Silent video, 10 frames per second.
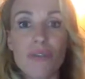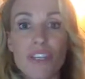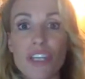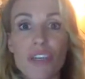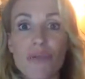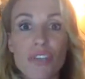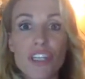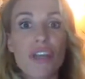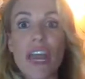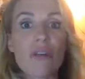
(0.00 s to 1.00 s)

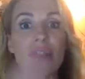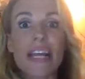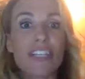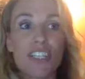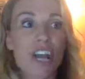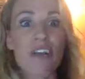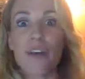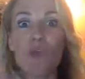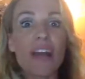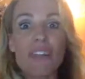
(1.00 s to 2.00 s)
she helps out as a
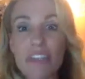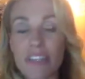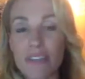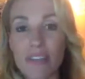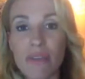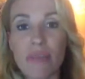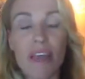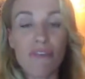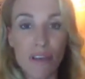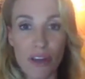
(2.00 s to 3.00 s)
charity. Why don't you deliver them
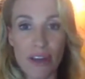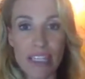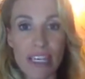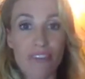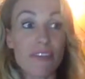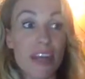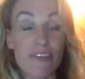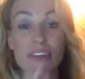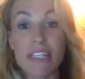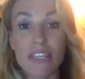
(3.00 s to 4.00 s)
there for her as a gift
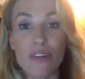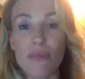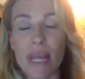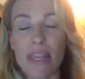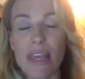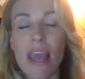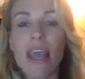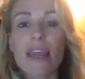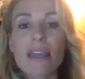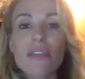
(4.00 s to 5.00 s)
every single month?
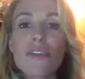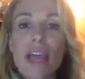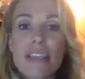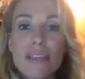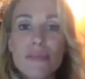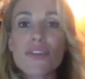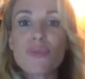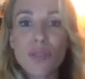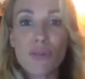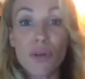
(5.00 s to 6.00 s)
So a
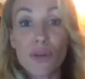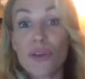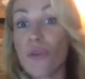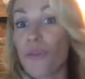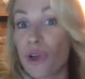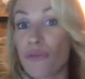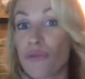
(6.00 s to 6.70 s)
subscription model can work